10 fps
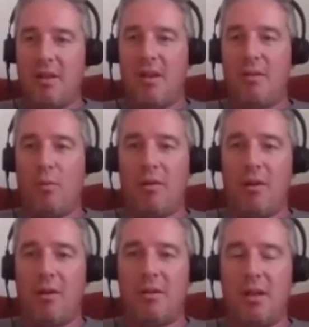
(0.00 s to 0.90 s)
where
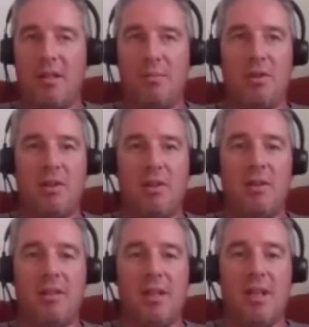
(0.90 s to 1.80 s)
I
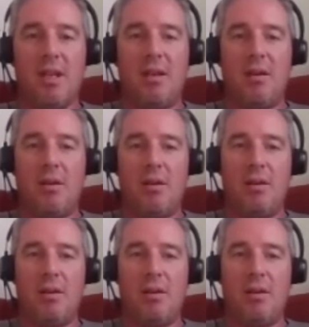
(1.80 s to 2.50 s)
specialise in our